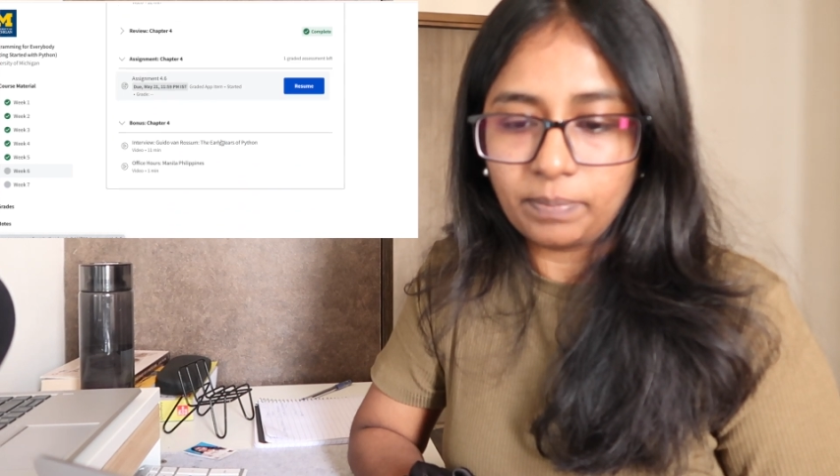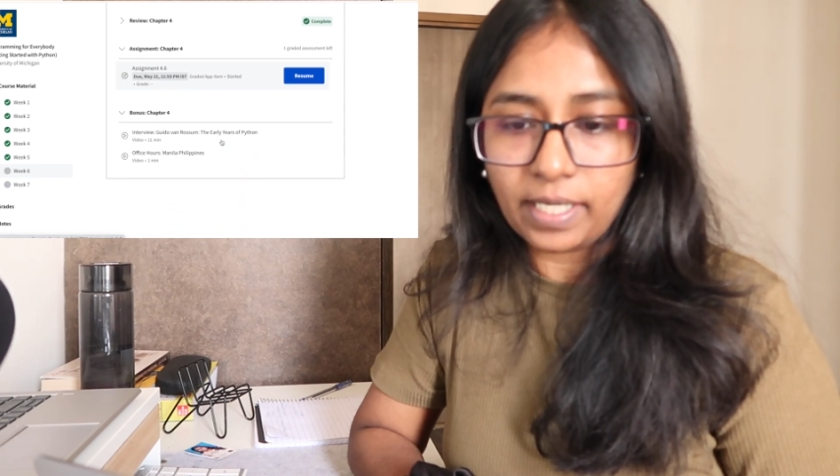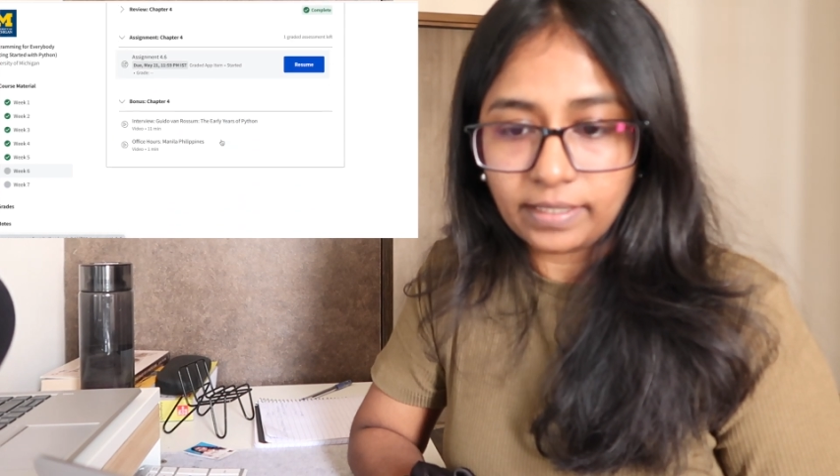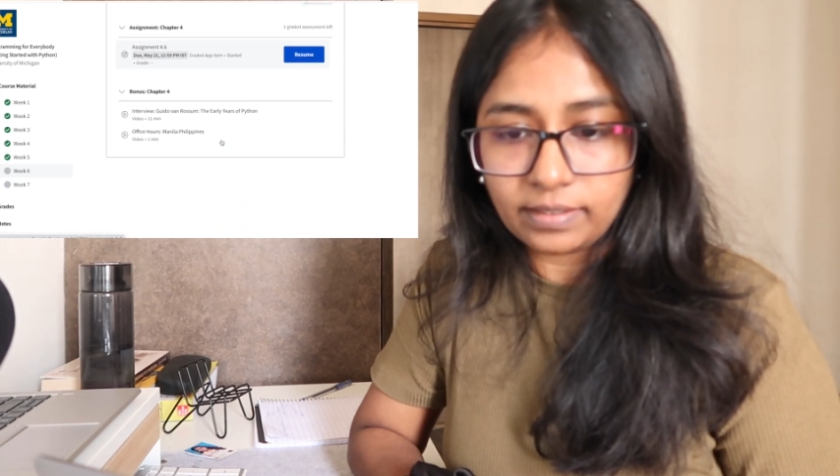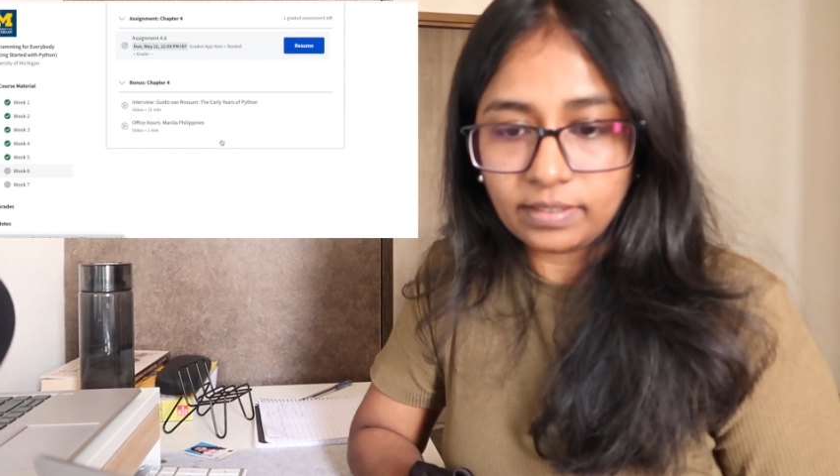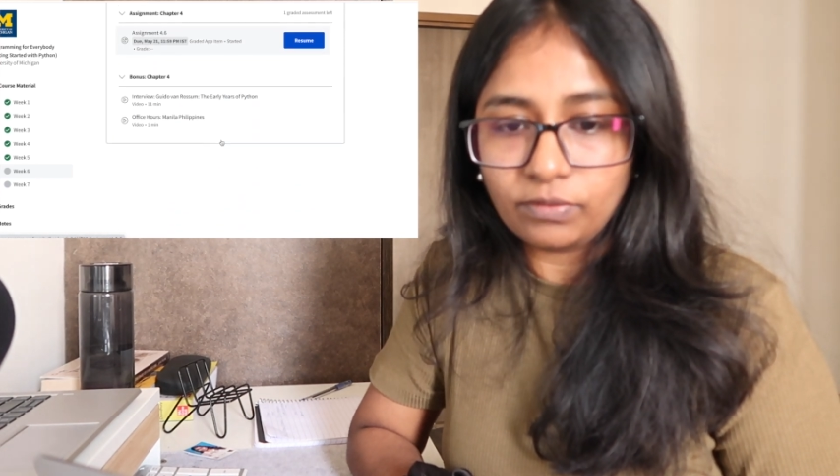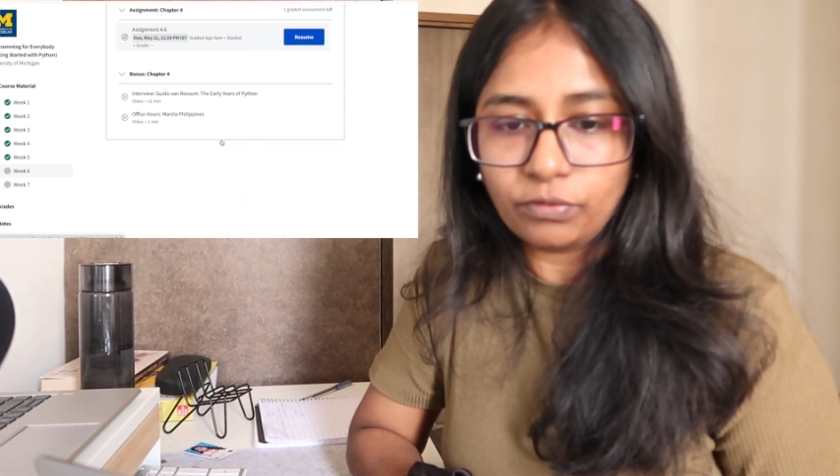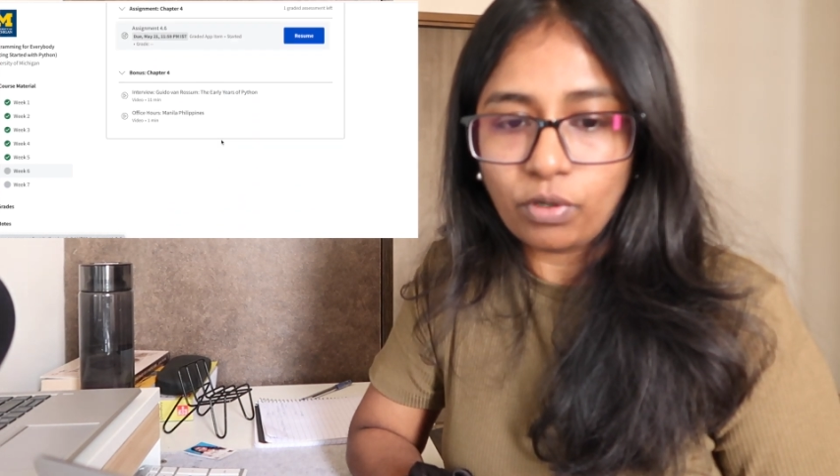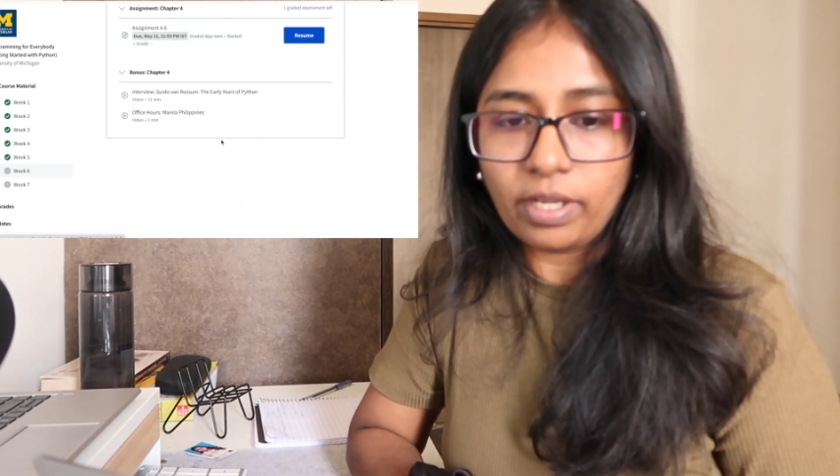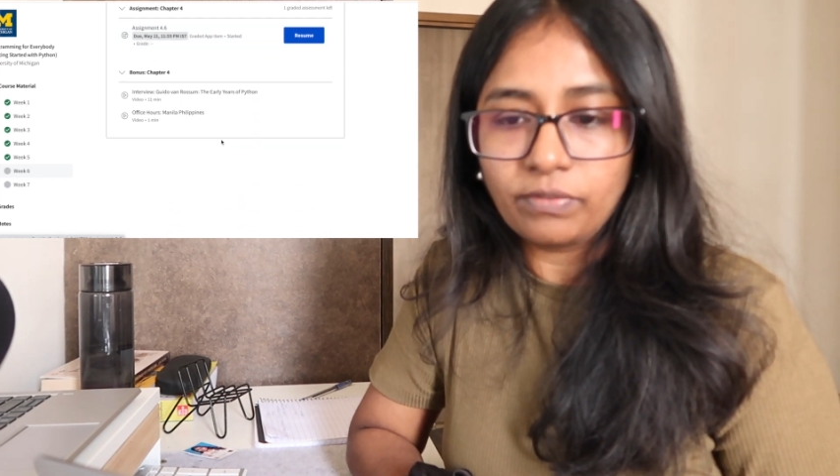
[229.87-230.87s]

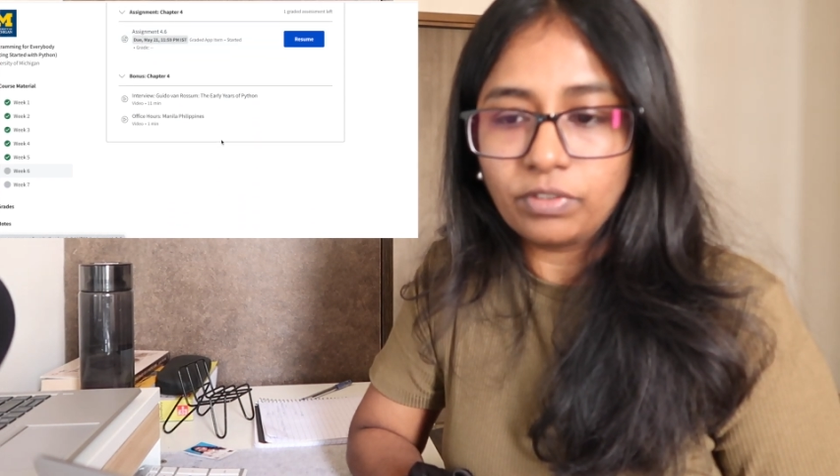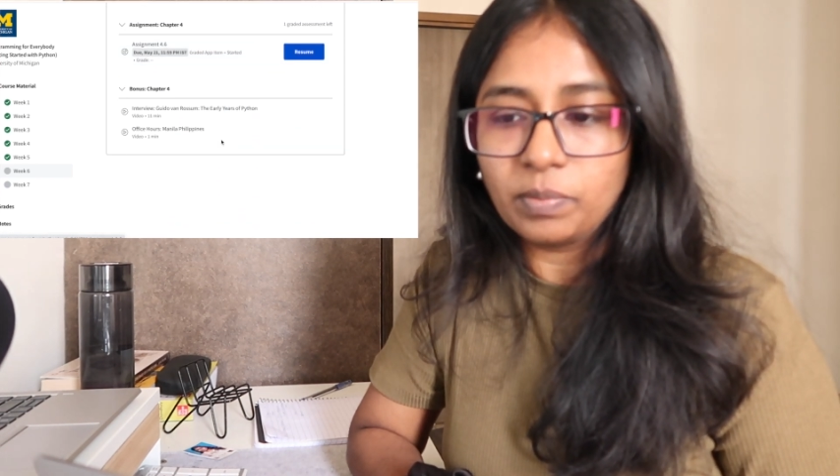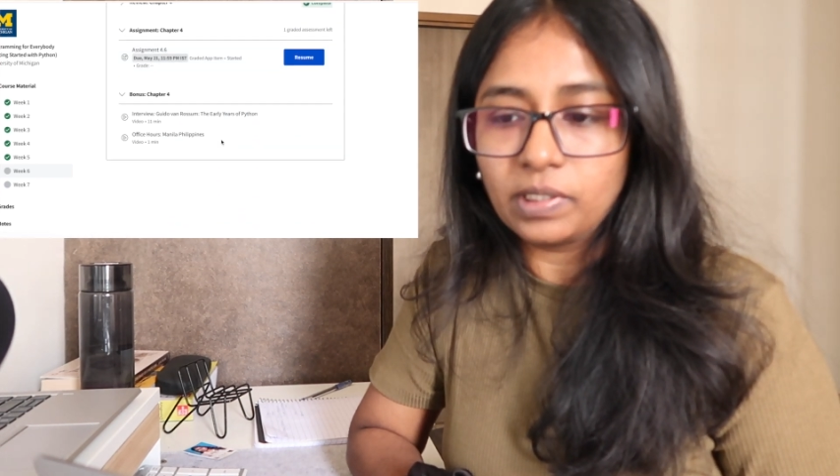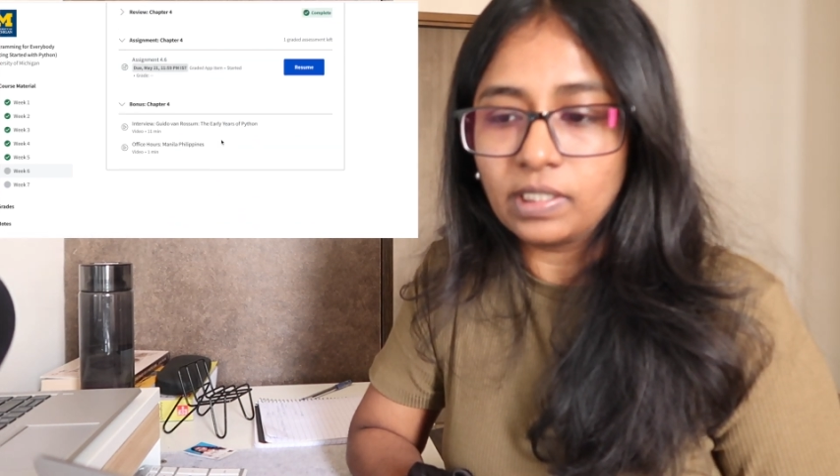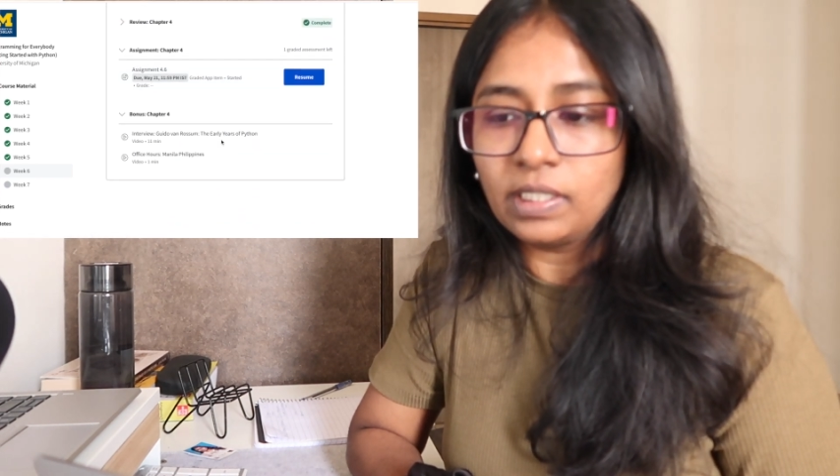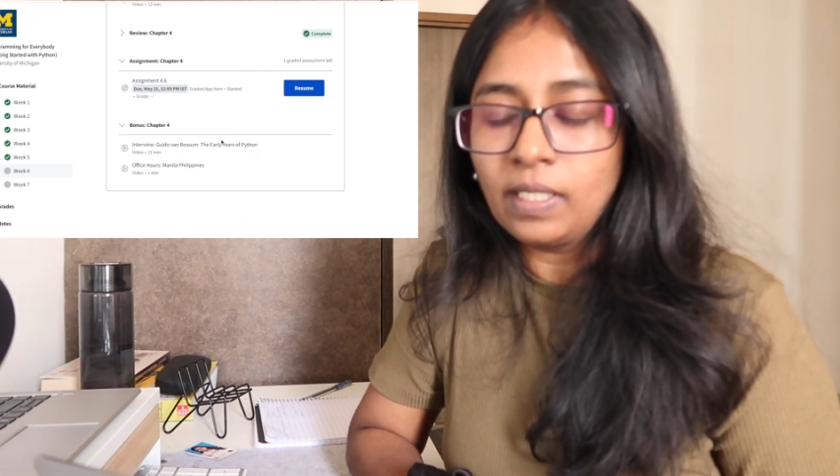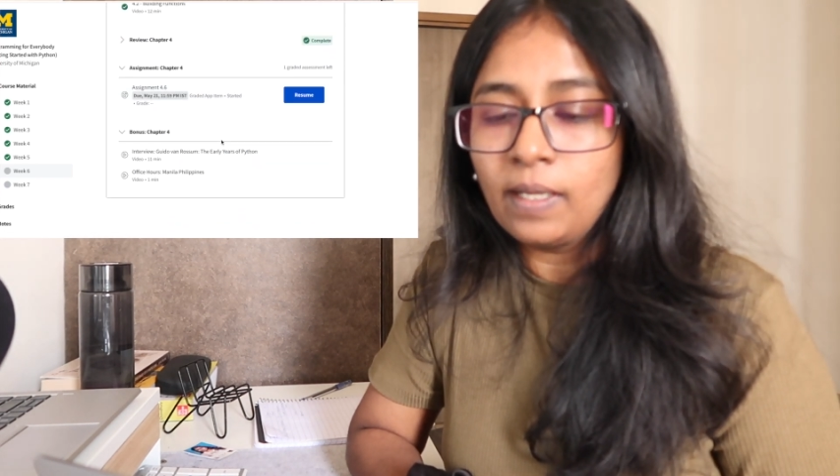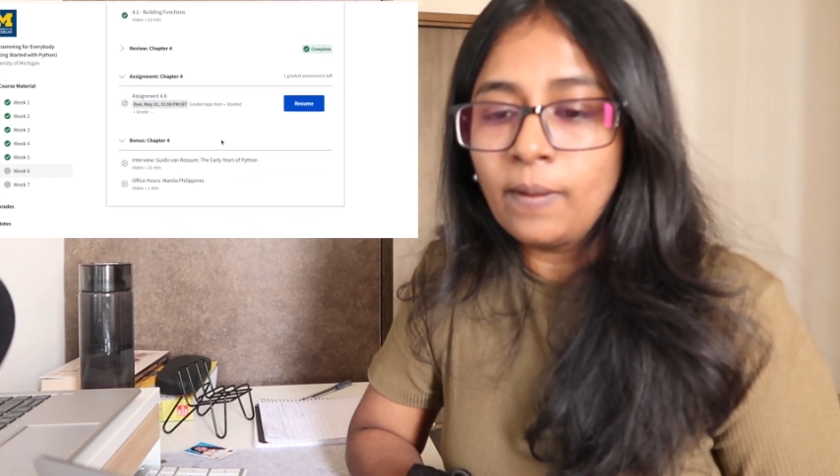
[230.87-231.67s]
Python for Everybody.